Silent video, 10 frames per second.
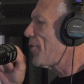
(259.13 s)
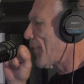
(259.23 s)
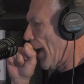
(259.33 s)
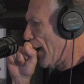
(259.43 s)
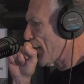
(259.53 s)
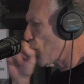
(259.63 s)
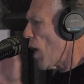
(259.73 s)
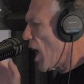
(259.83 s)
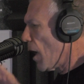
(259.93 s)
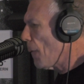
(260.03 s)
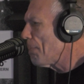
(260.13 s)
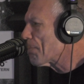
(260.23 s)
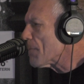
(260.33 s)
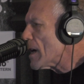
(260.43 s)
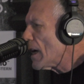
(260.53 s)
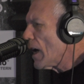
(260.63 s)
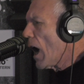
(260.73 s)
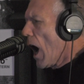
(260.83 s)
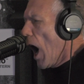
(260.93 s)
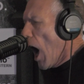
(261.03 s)
says, well,
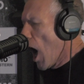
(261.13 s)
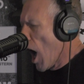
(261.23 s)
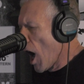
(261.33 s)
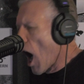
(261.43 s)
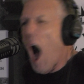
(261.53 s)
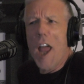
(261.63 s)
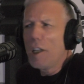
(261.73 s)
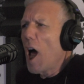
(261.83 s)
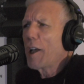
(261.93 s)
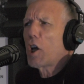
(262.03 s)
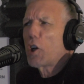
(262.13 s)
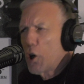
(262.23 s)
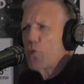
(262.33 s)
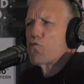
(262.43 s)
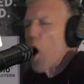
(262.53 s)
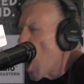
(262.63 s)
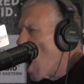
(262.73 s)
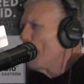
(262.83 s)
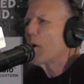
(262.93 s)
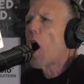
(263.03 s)
I like a good
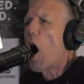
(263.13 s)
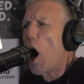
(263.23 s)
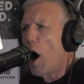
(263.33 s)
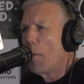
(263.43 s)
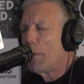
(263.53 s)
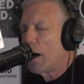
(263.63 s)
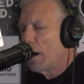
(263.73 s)
rom-com.